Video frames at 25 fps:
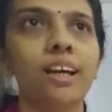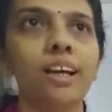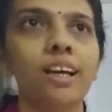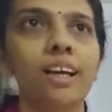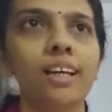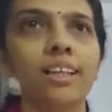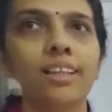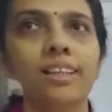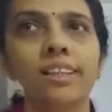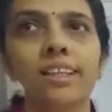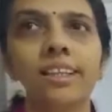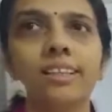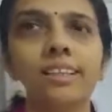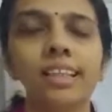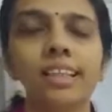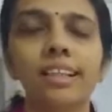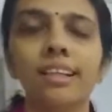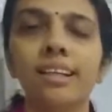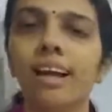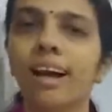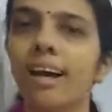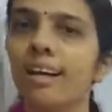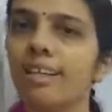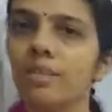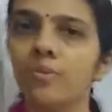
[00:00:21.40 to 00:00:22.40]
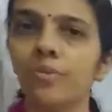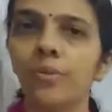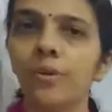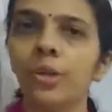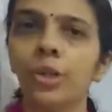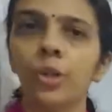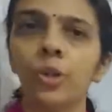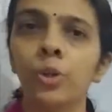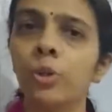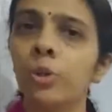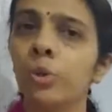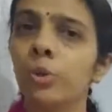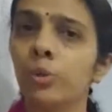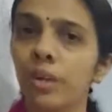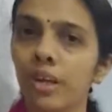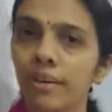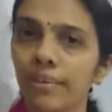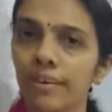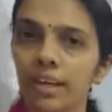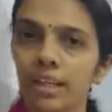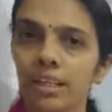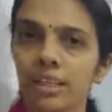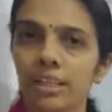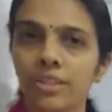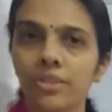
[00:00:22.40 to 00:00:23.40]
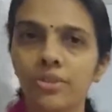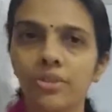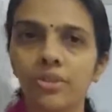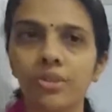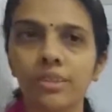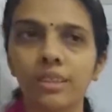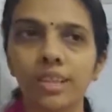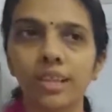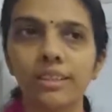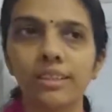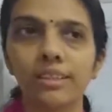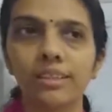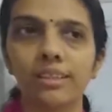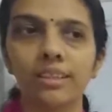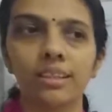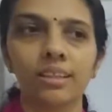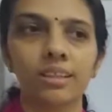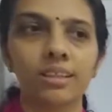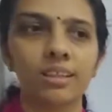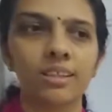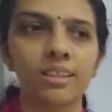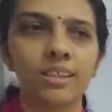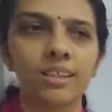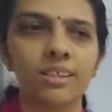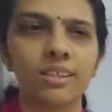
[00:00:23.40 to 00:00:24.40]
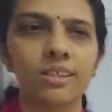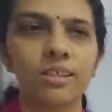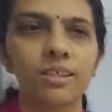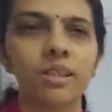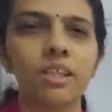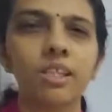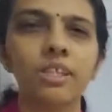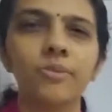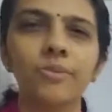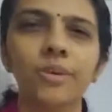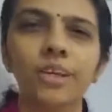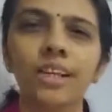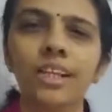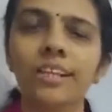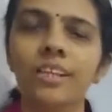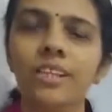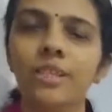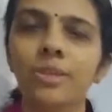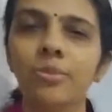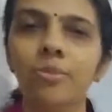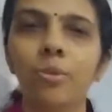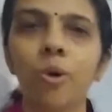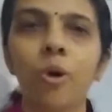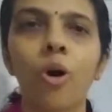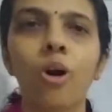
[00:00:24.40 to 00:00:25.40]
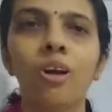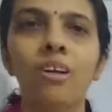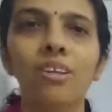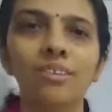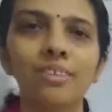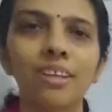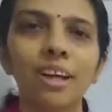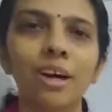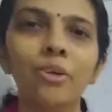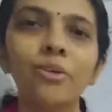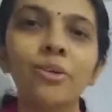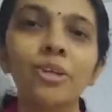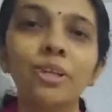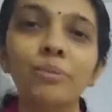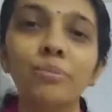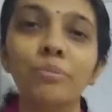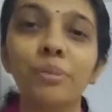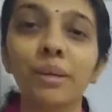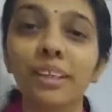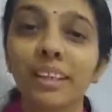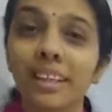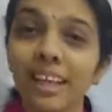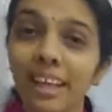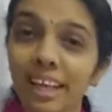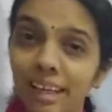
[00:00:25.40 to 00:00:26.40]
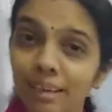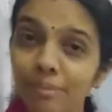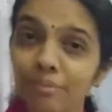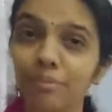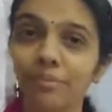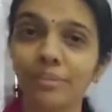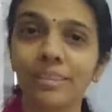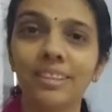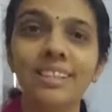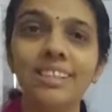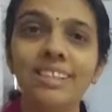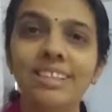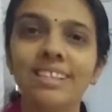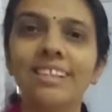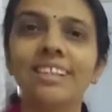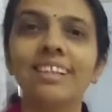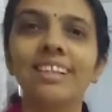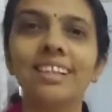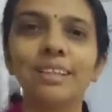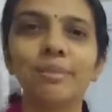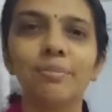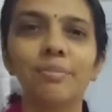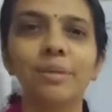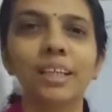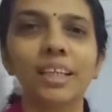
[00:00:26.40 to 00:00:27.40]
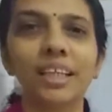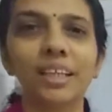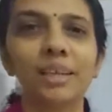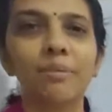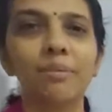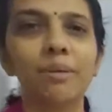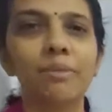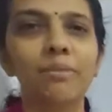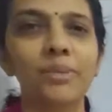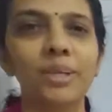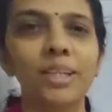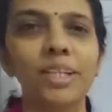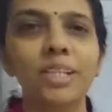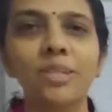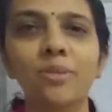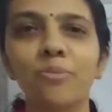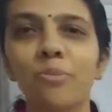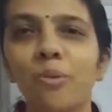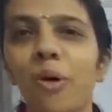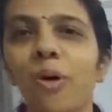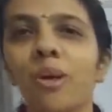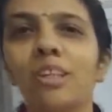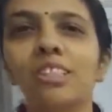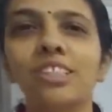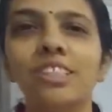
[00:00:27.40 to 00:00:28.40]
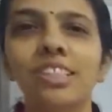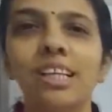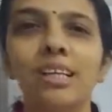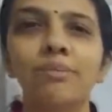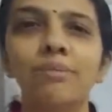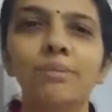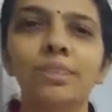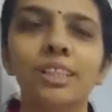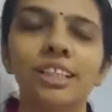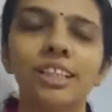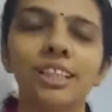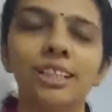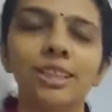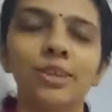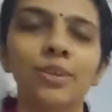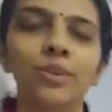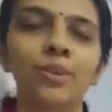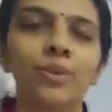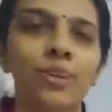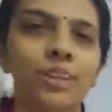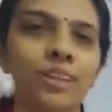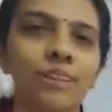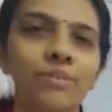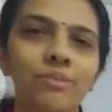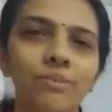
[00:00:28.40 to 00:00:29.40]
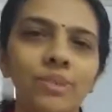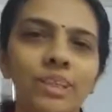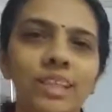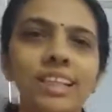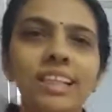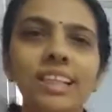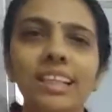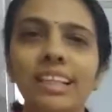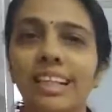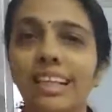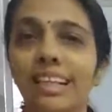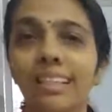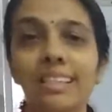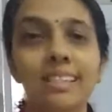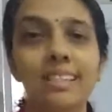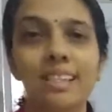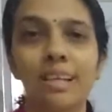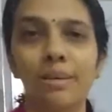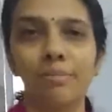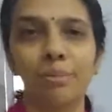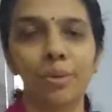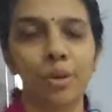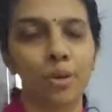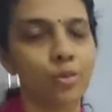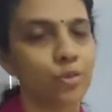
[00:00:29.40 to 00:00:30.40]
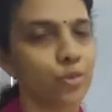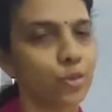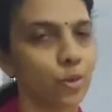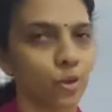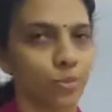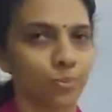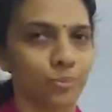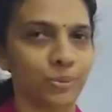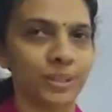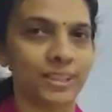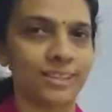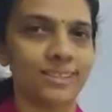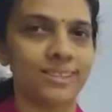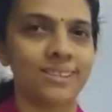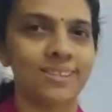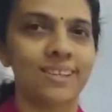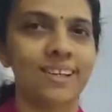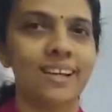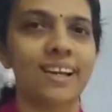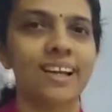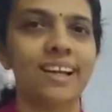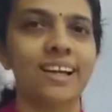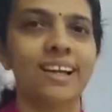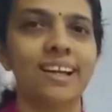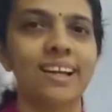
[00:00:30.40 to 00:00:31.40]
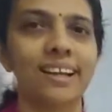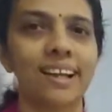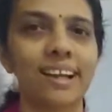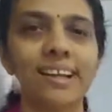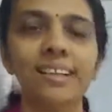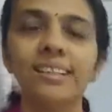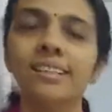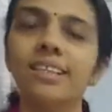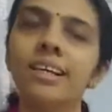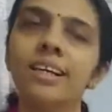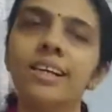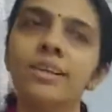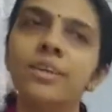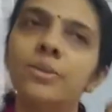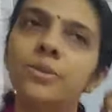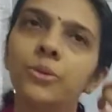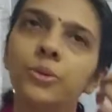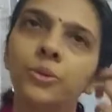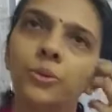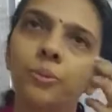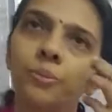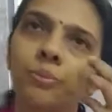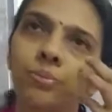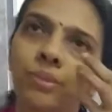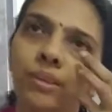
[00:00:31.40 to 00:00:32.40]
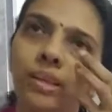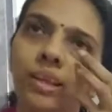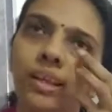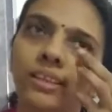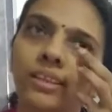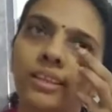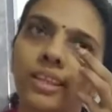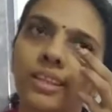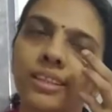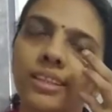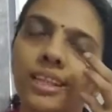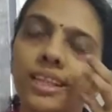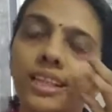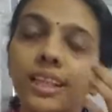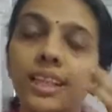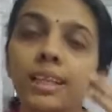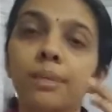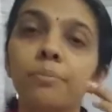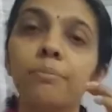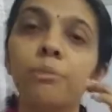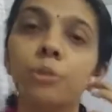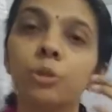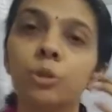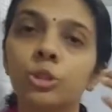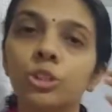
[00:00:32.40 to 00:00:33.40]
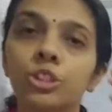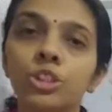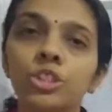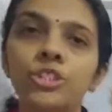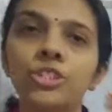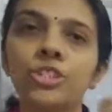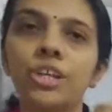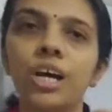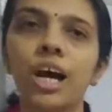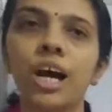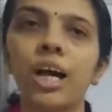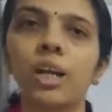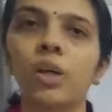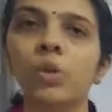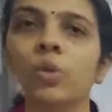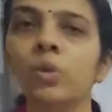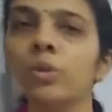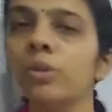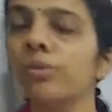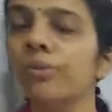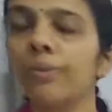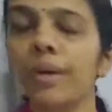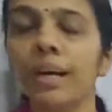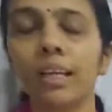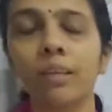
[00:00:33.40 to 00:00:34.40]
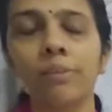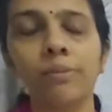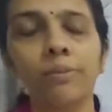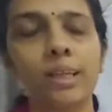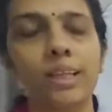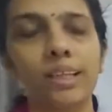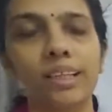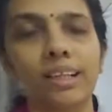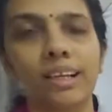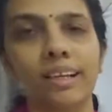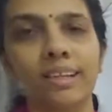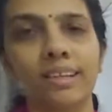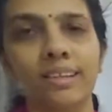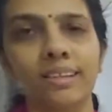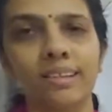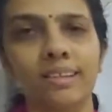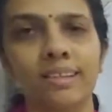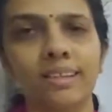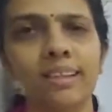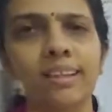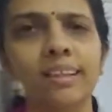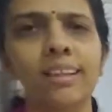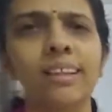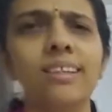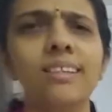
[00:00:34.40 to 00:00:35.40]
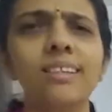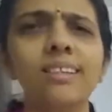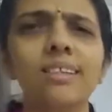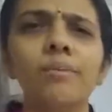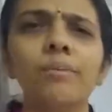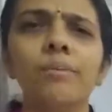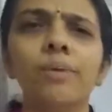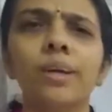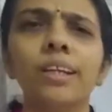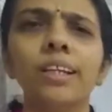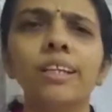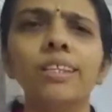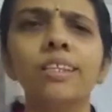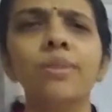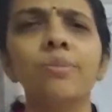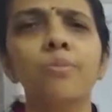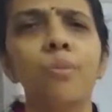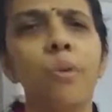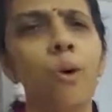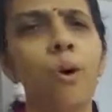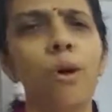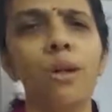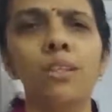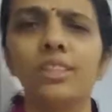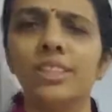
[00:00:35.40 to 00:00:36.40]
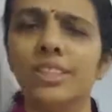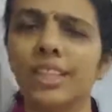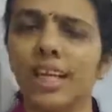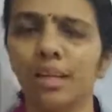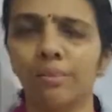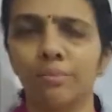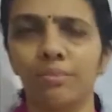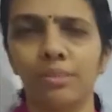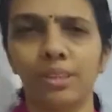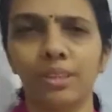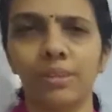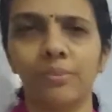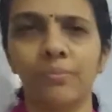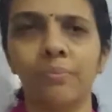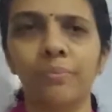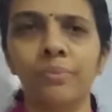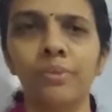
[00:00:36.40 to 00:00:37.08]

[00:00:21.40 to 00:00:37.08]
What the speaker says: In that, in last video, you would have understood that it's a very small, now it became, this year it became a very small chapter including very less number of topics. Right, so the theory portions alone while we are considering, it's a very small chapter.